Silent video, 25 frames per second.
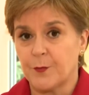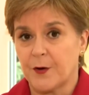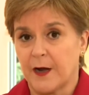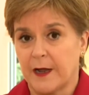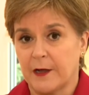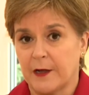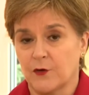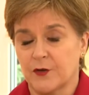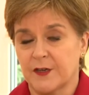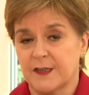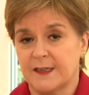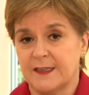
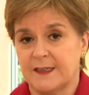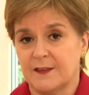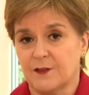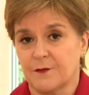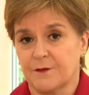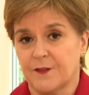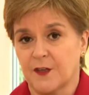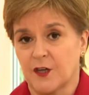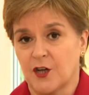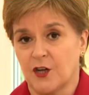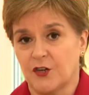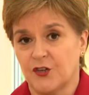priorities
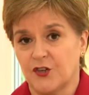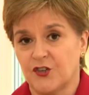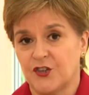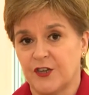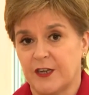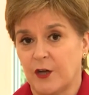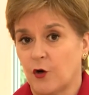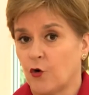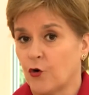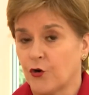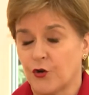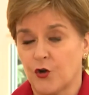of the
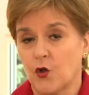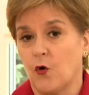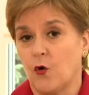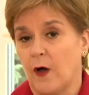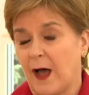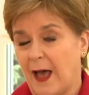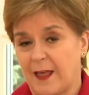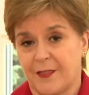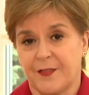country or not.